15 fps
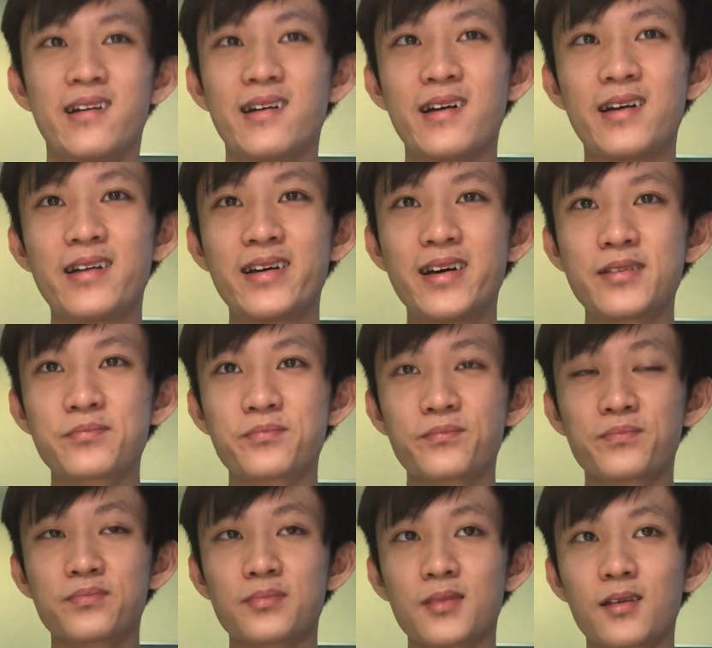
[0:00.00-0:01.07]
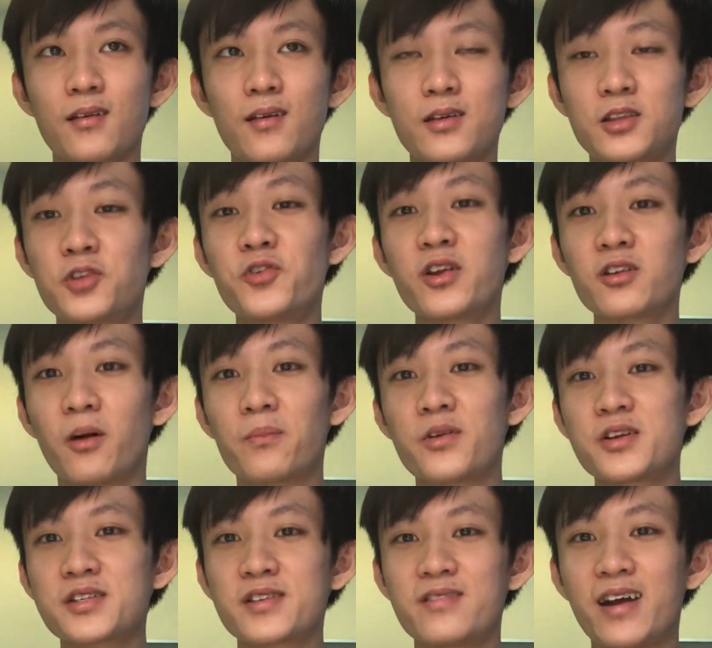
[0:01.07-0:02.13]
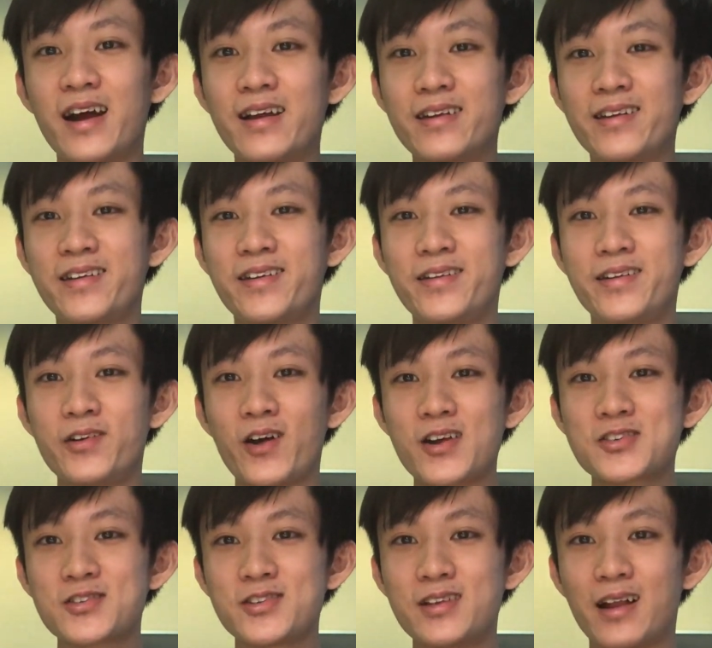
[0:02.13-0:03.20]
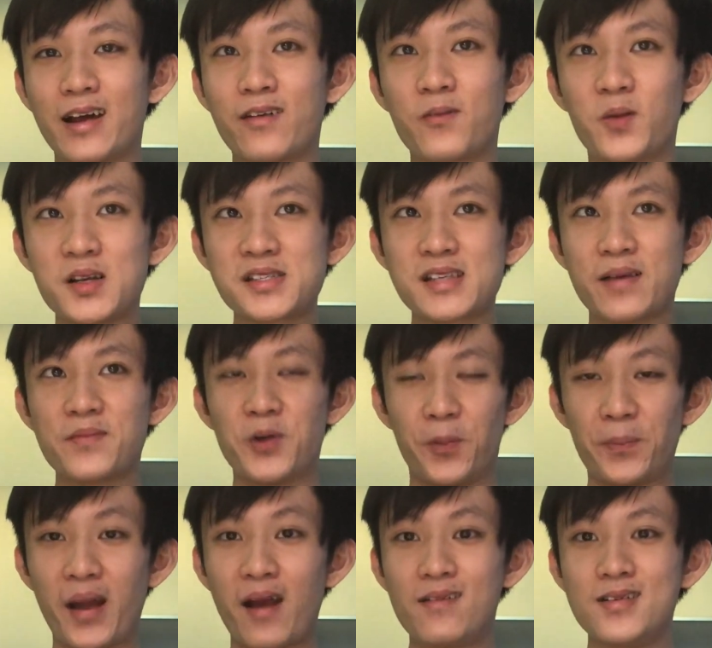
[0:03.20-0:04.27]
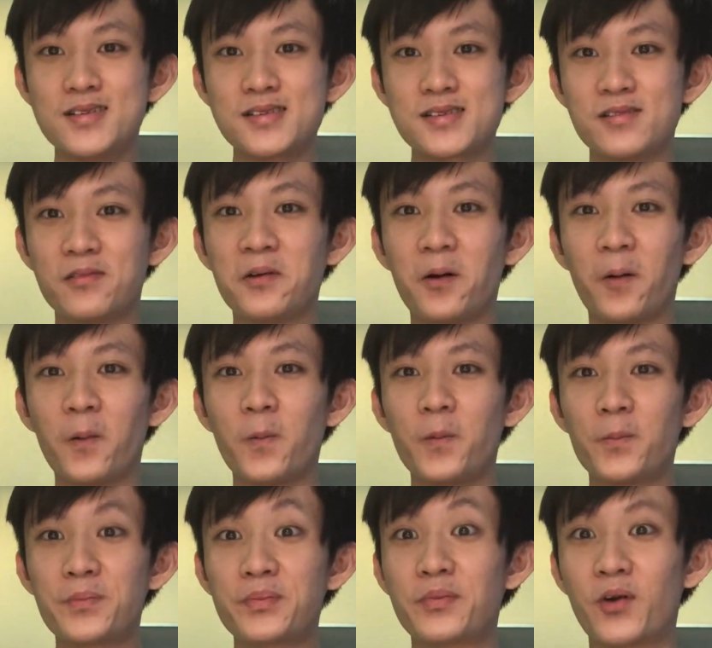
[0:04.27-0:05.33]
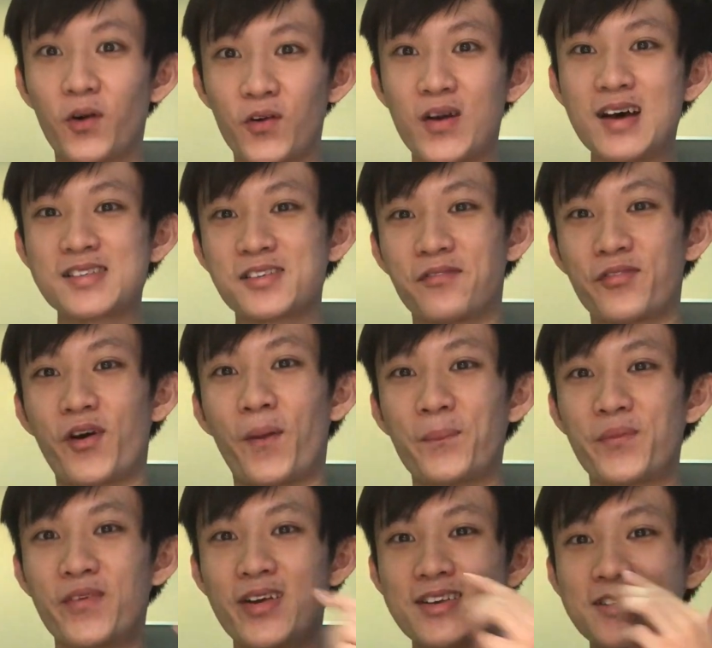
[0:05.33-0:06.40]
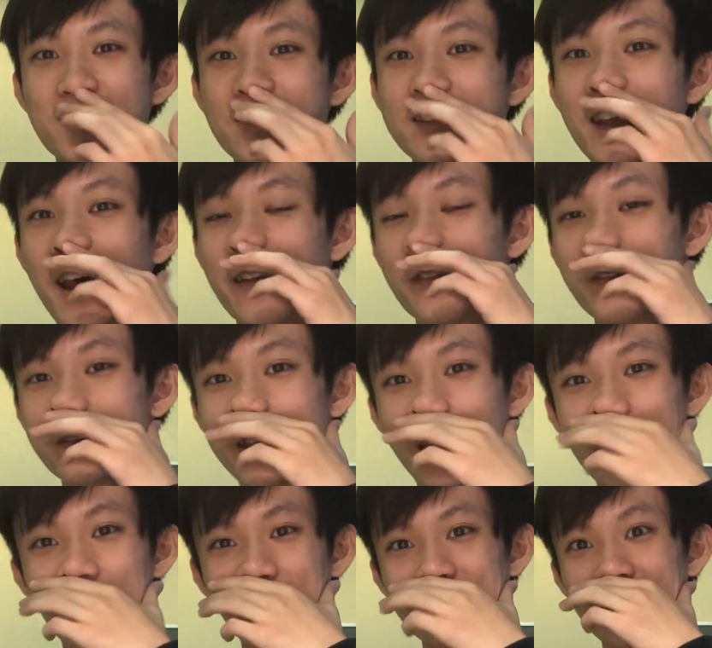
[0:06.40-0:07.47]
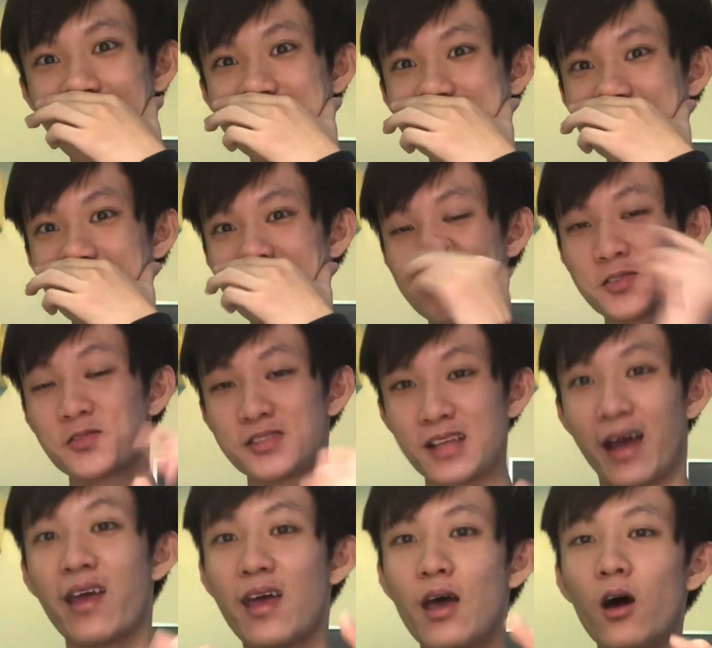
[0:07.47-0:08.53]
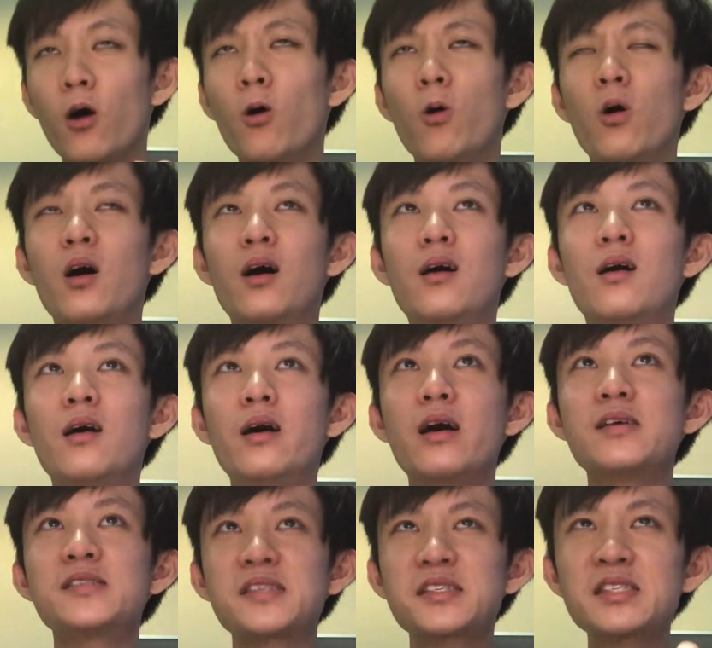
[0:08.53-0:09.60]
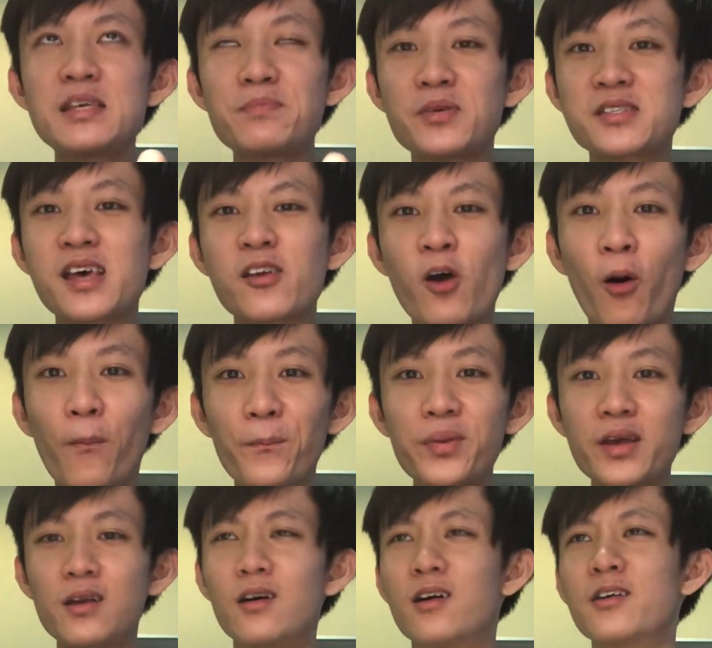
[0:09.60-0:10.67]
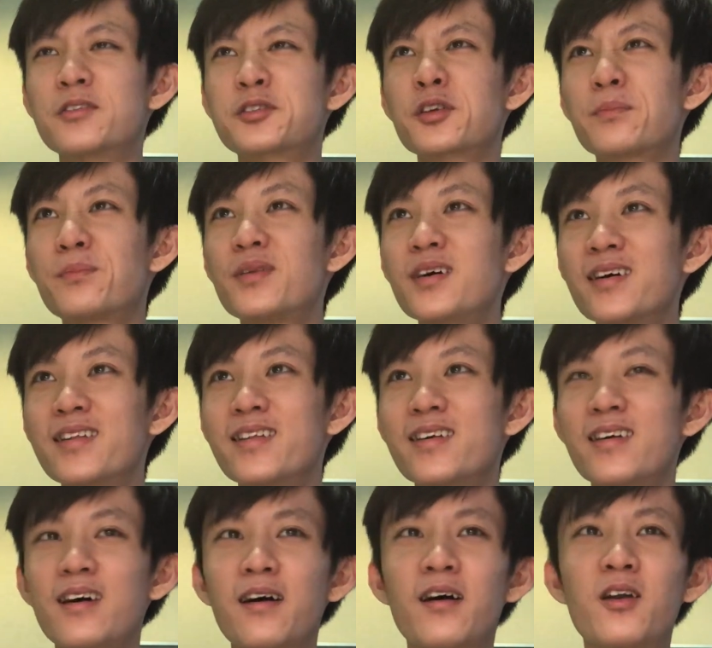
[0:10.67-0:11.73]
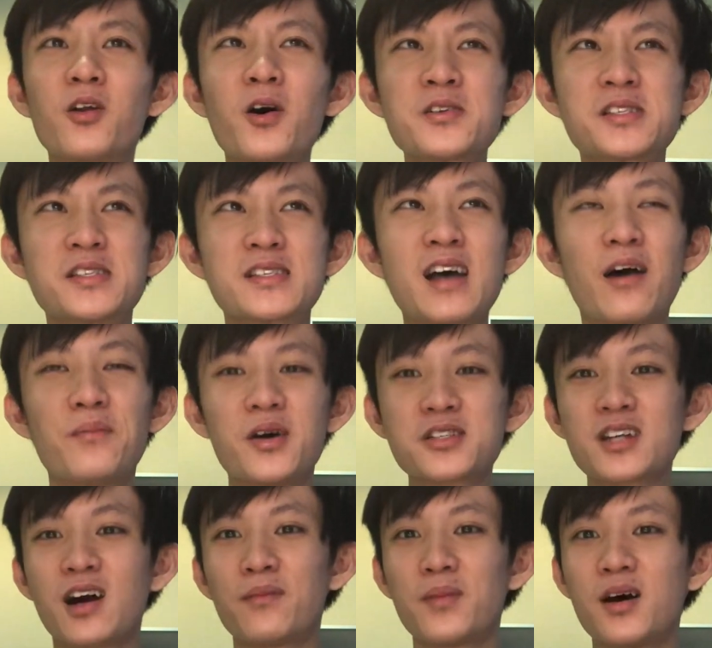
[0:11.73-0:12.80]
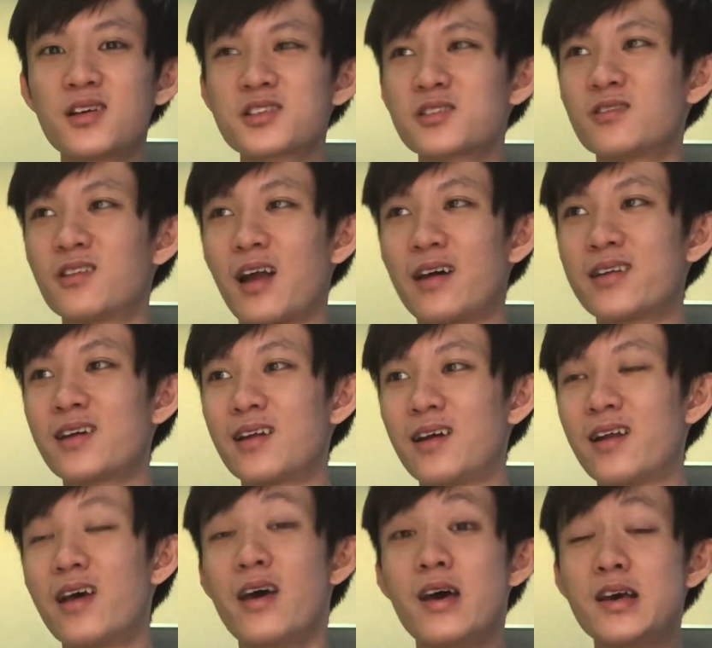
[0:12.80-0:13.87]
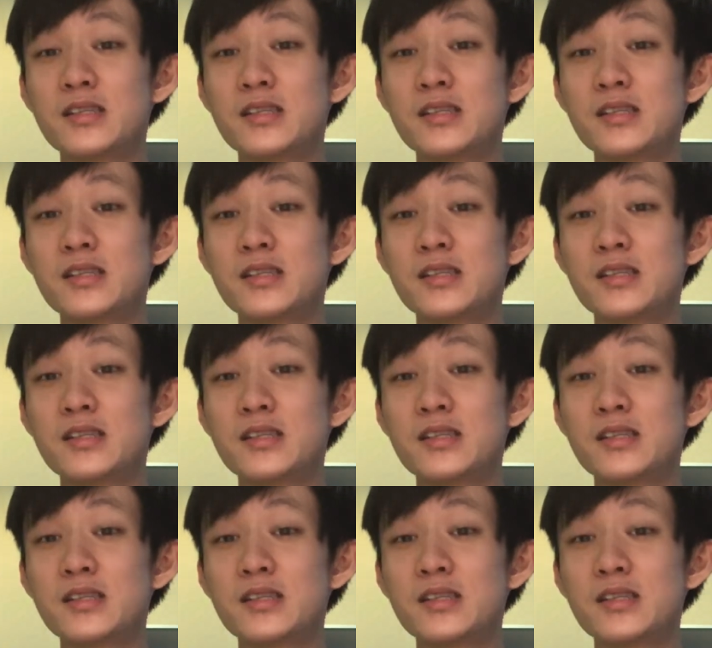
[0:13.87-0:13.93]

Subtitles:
And then during the operation, right, they actually like WhatsApp your parents the whole progress of the operation, 10 of 10 service. So it's like, 60% complete, the blood loss is how much, or like that.